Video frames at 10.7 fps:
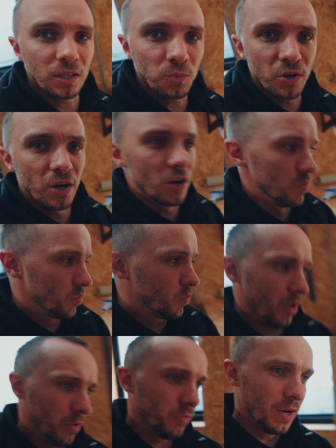the print home.
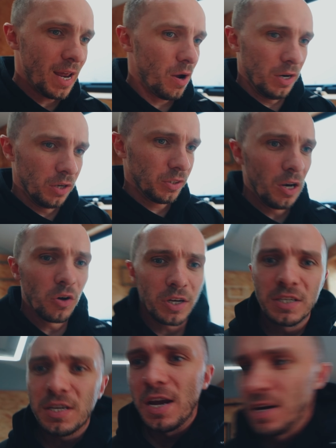But for now, they look
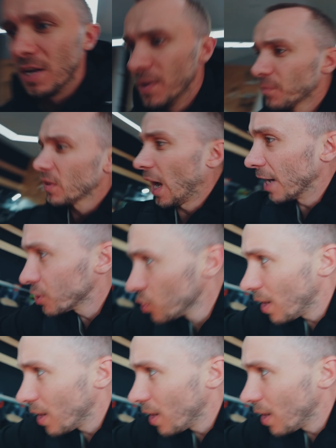insane. I do